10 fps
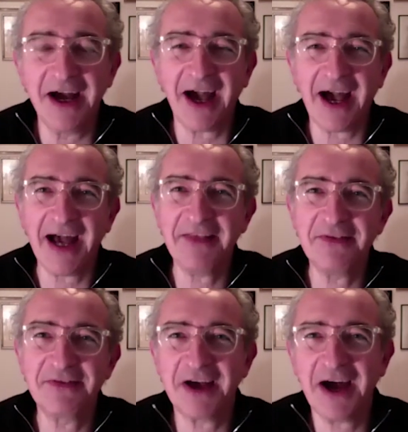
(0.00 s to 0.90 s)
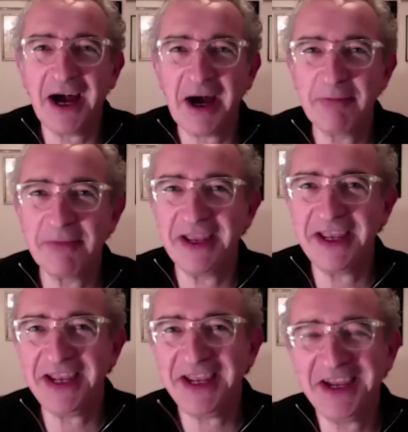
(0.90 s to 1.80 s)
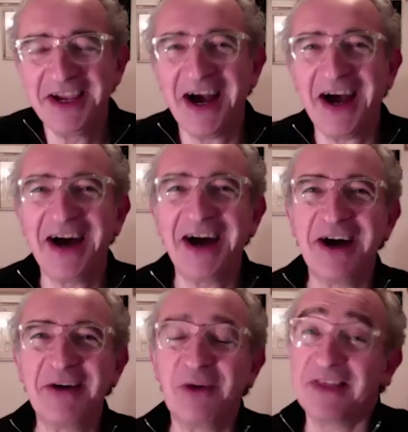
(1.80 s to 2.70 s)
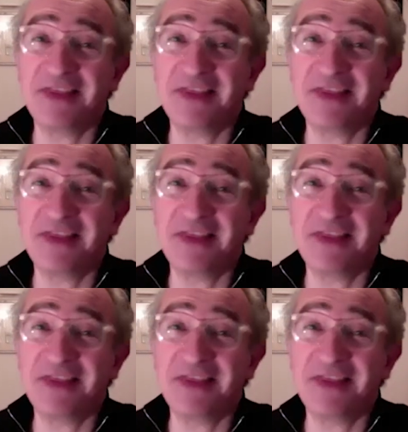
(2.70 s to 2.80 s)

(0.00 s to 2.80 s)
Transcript: and um, he uh, we,